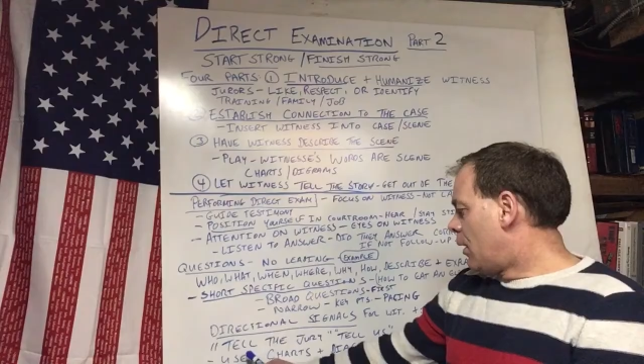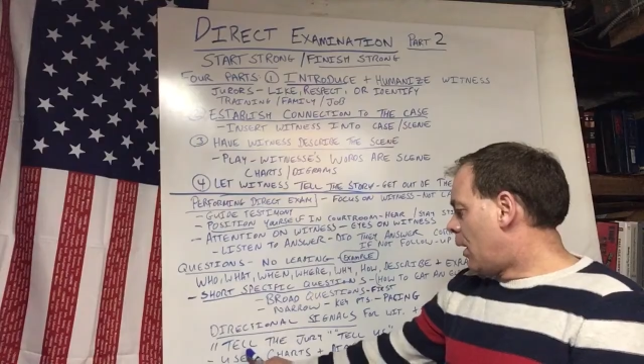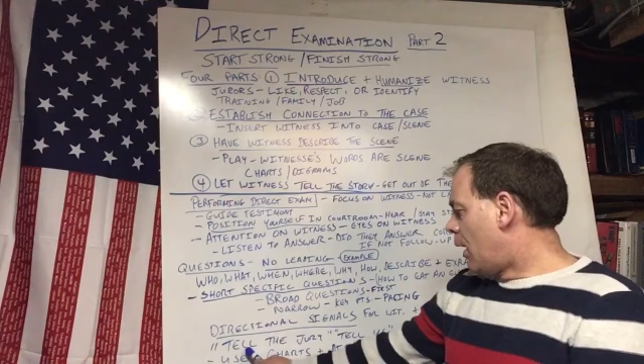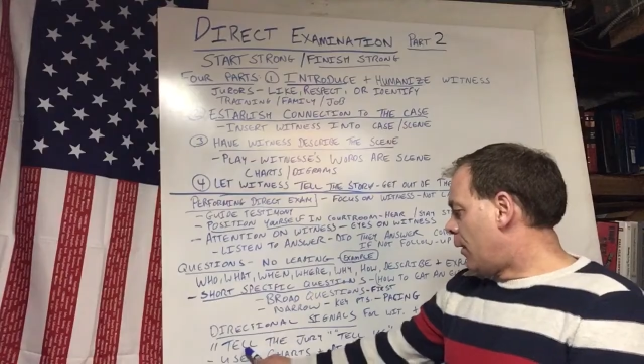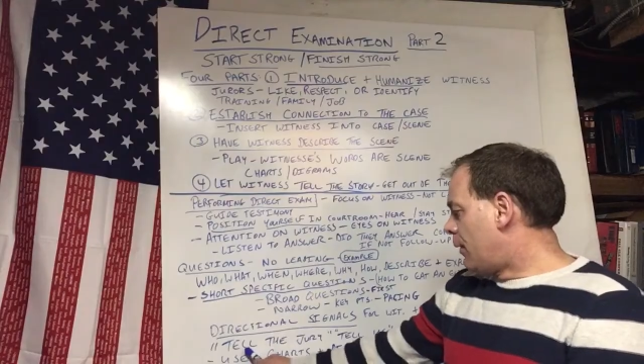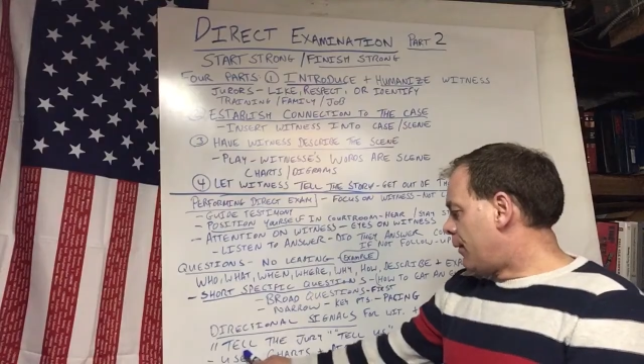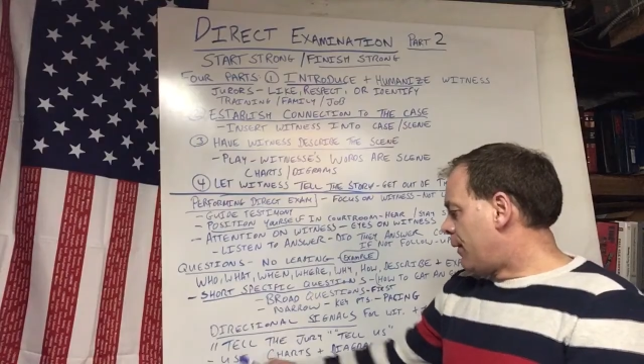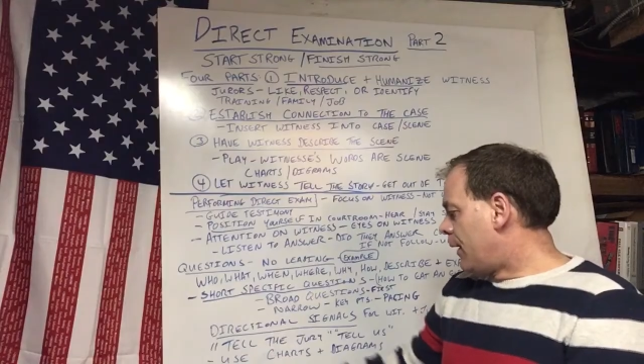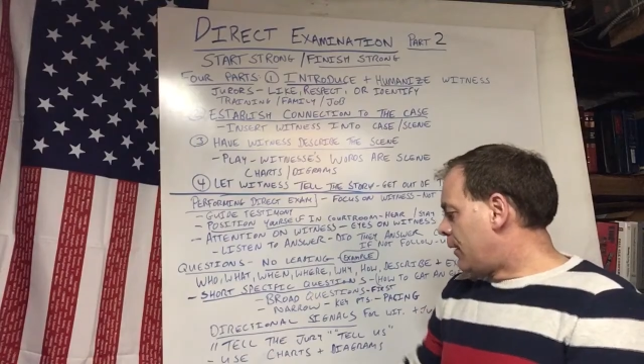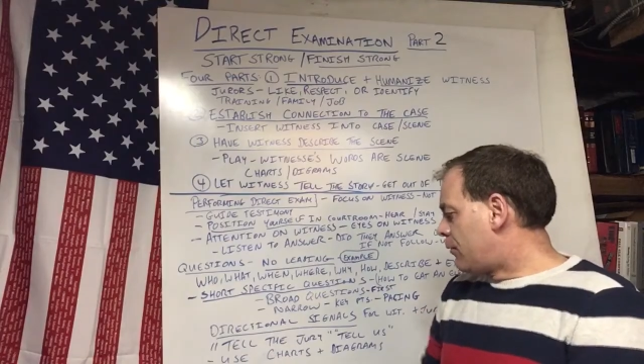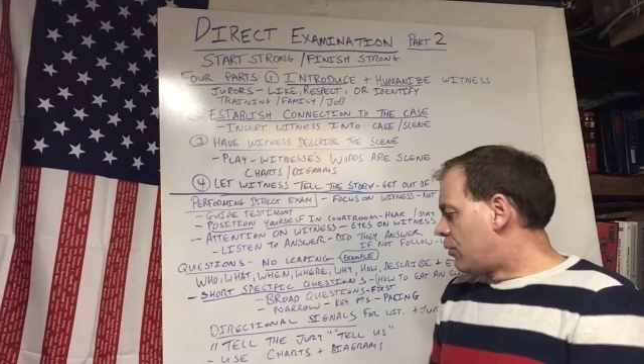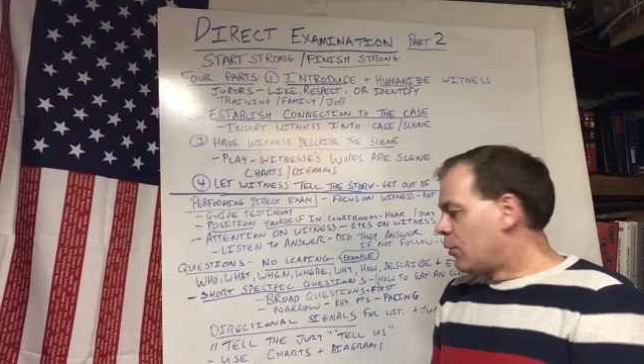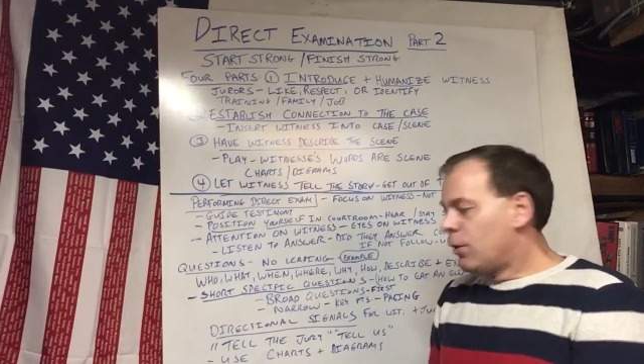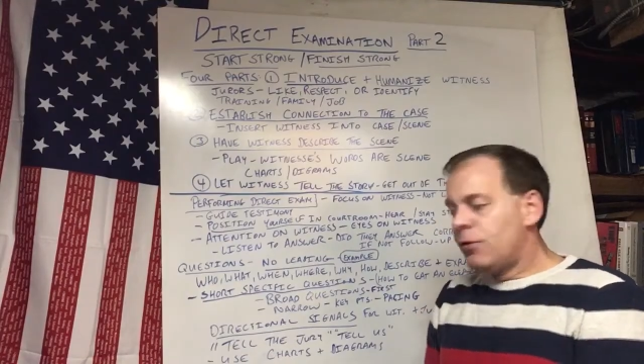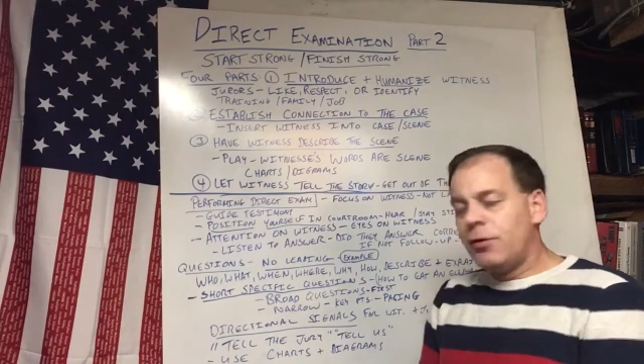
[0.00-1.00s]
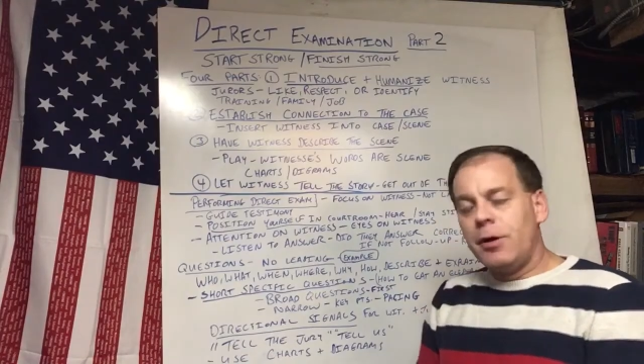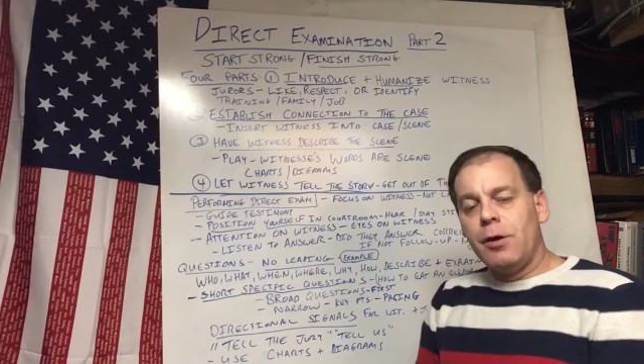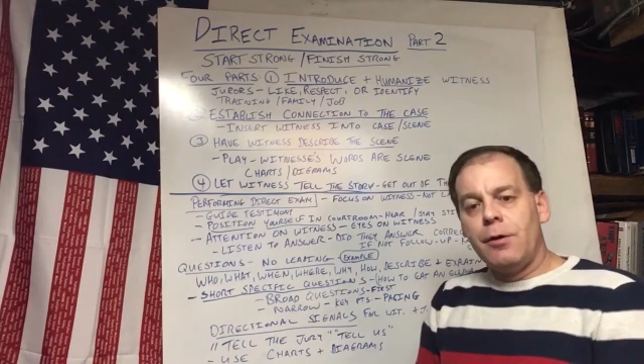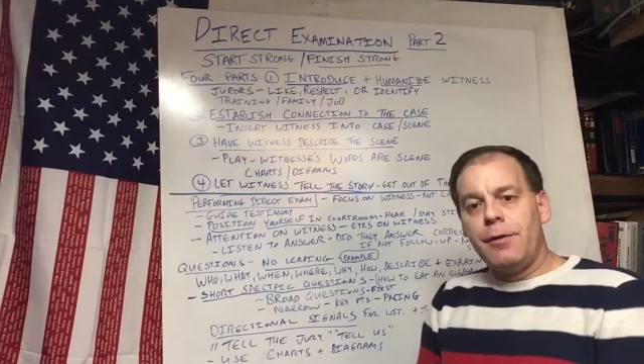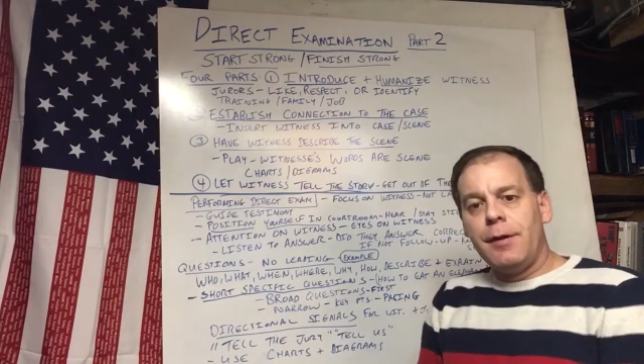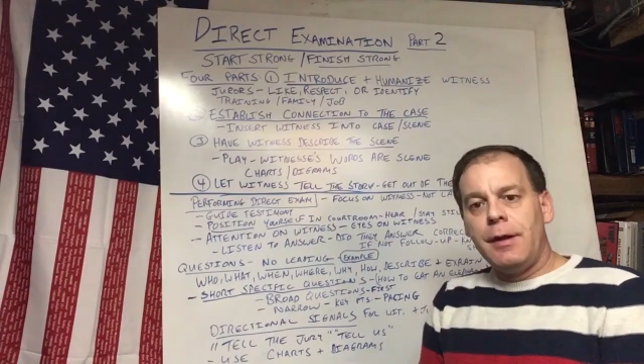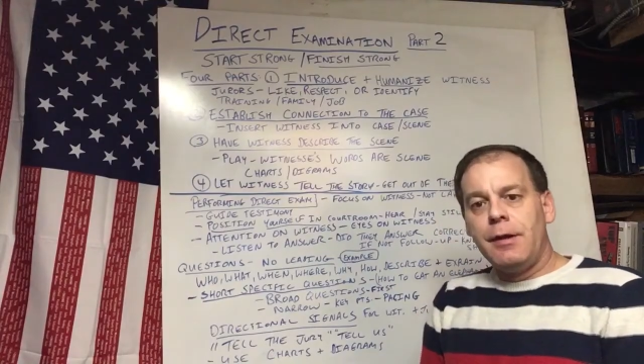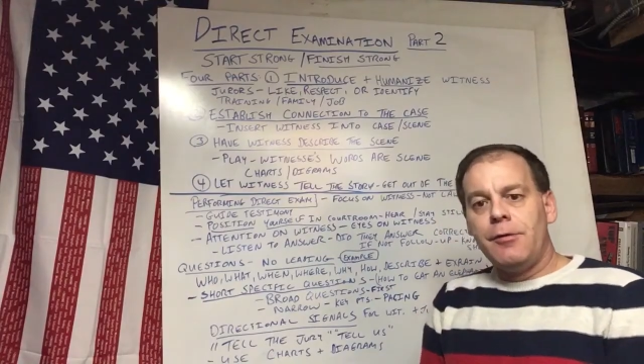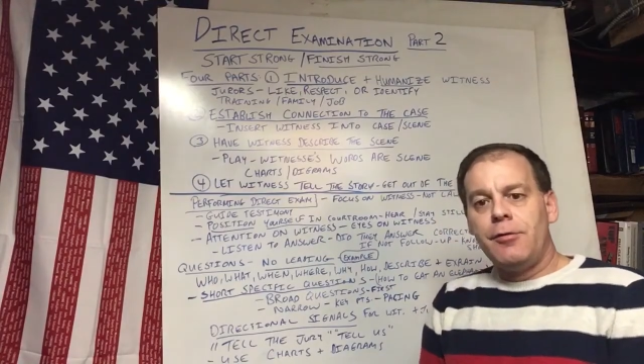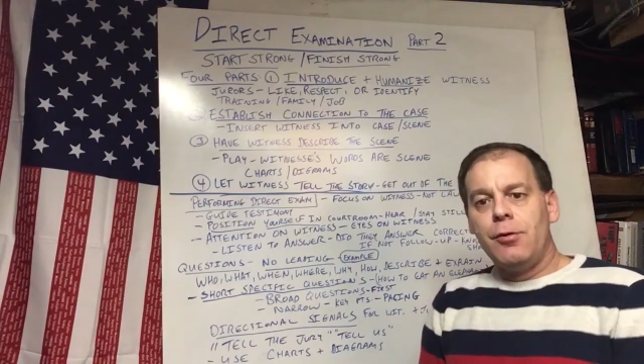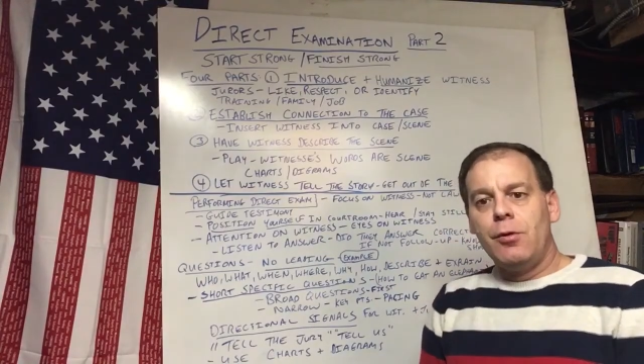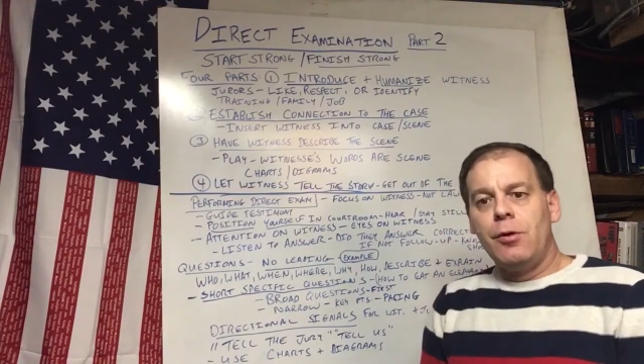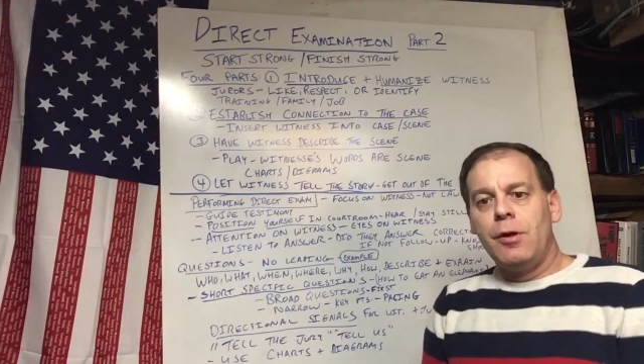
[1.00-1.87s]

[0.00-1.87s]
Other thing too is a good thing to do